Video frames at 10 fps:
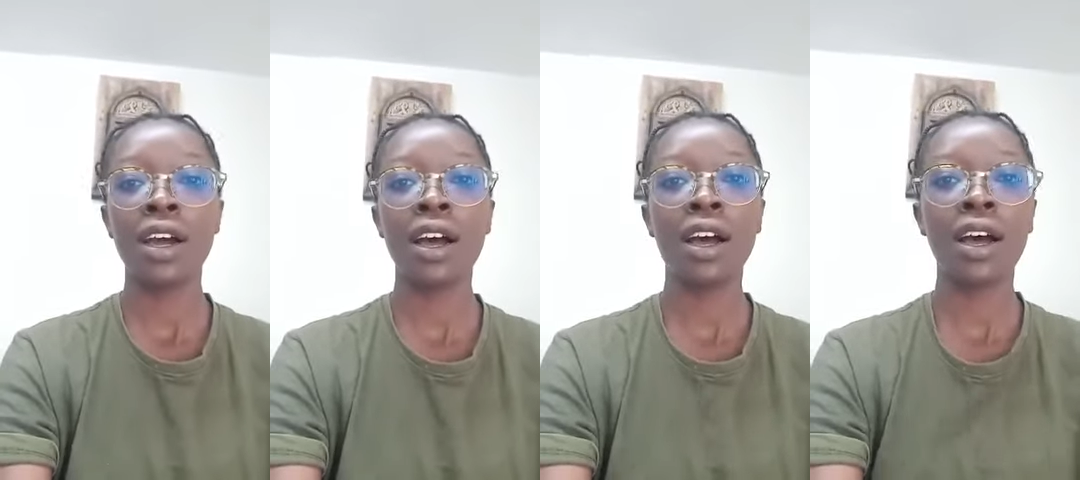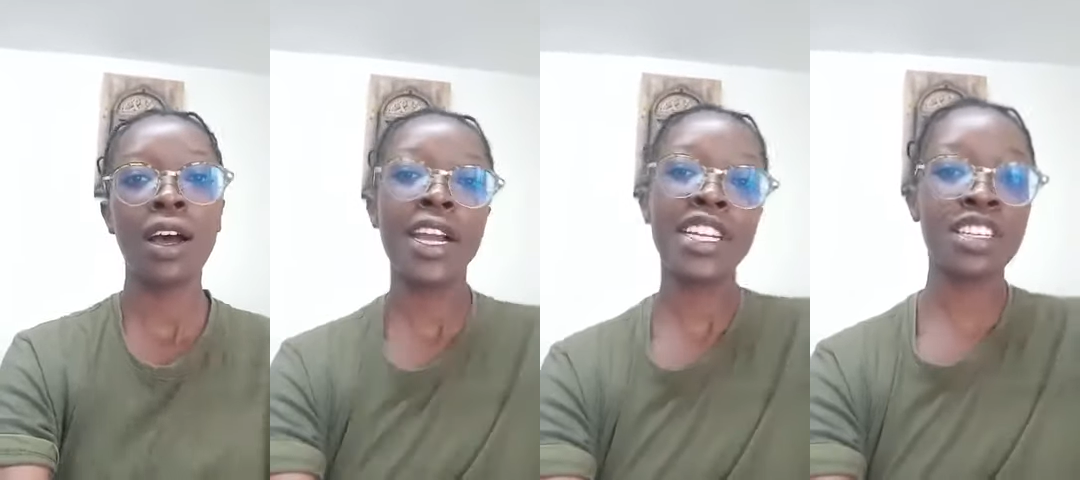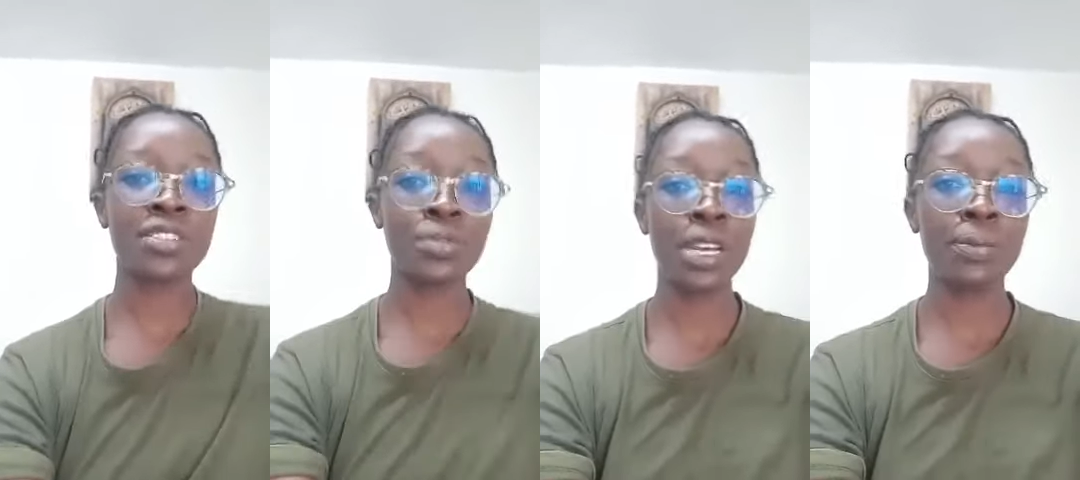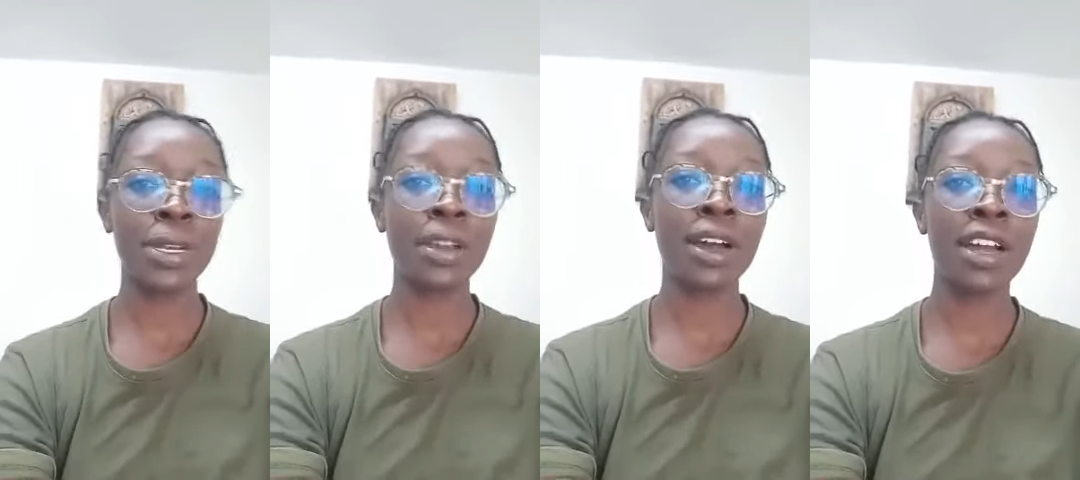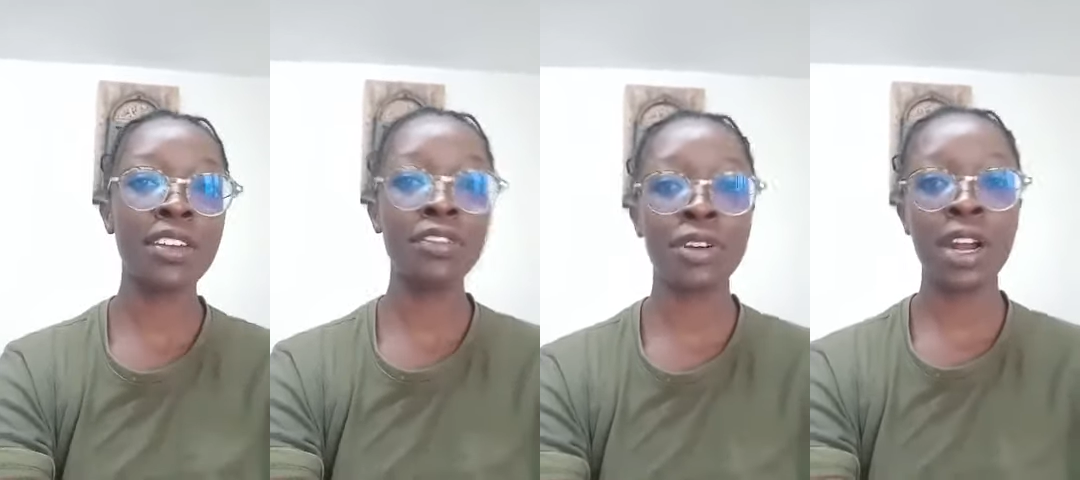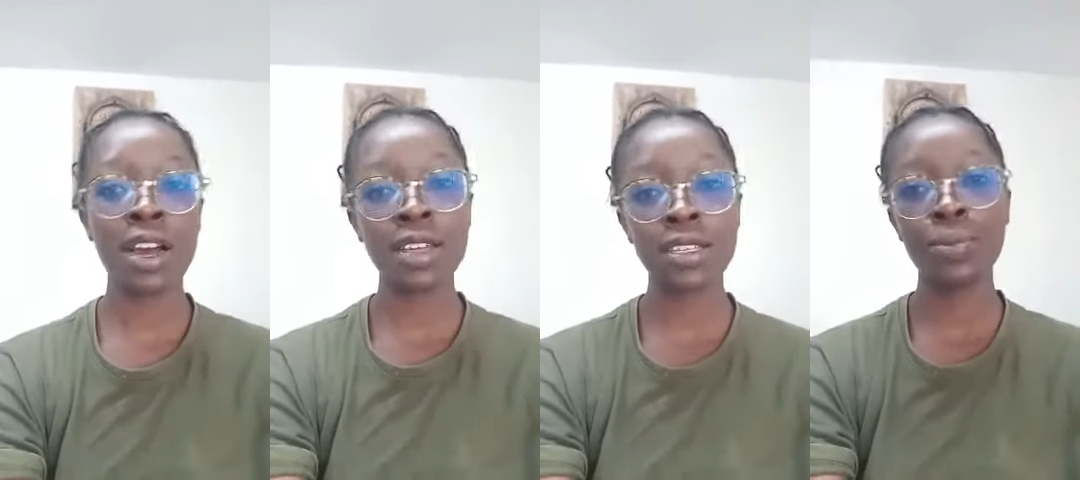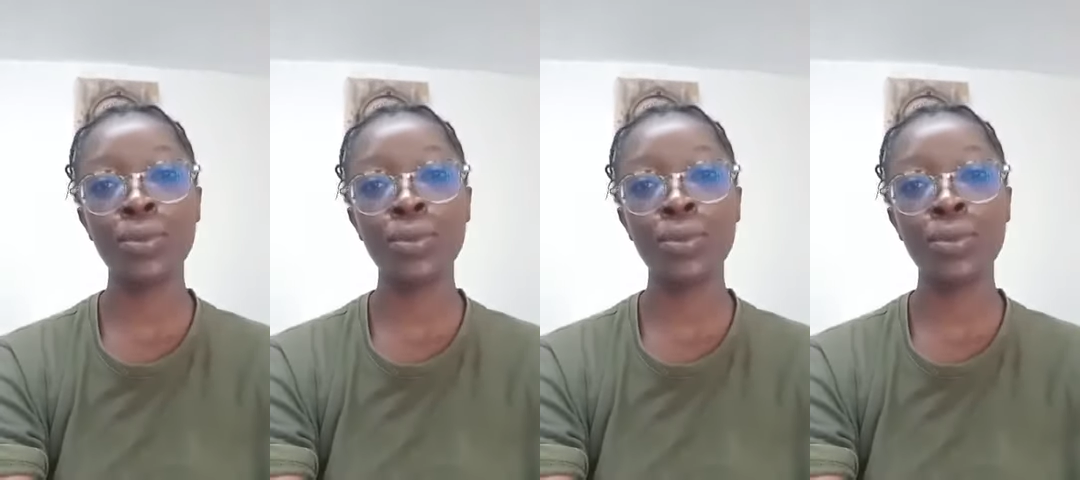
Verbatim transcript: Uh, it has really been hard for us,